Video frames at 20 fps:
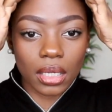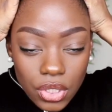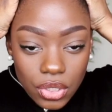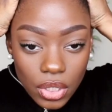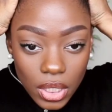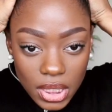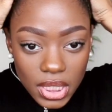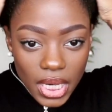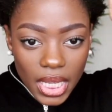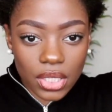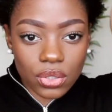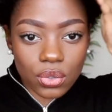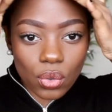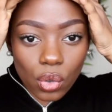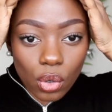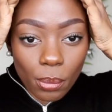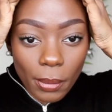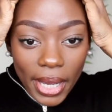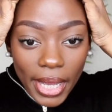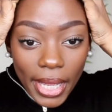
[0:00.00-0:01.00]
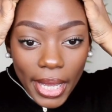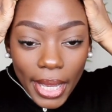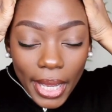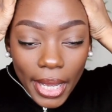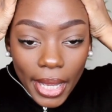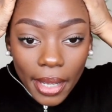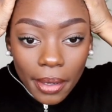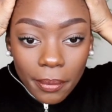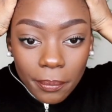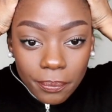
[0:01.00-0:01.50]
so it takes all my
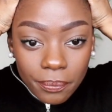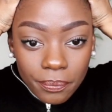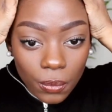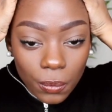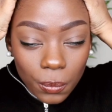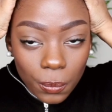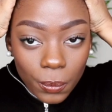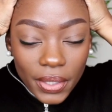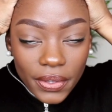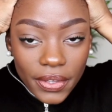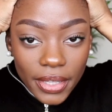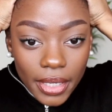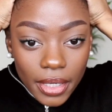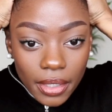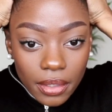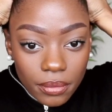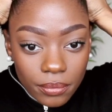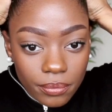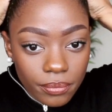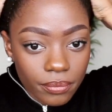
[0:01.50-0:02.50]
hair with it.